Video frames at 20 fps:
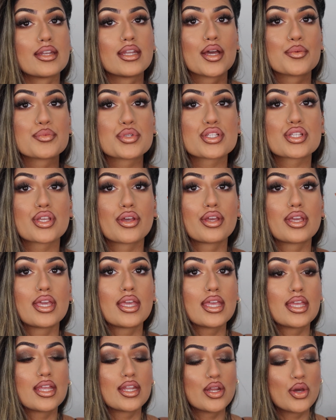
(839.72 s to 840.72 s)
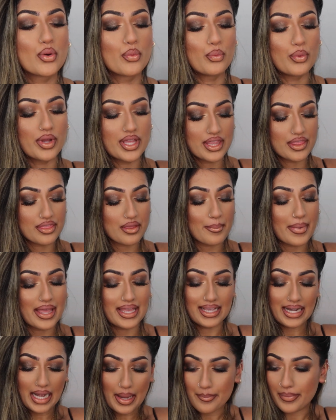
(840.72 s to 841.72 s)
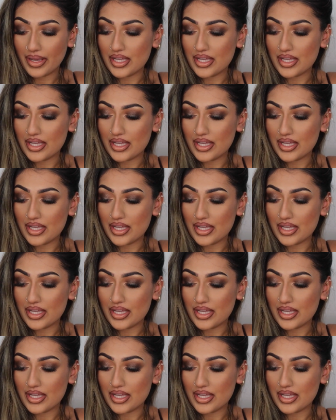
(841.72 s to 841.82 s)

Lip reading: And now I'm just going in with my Glam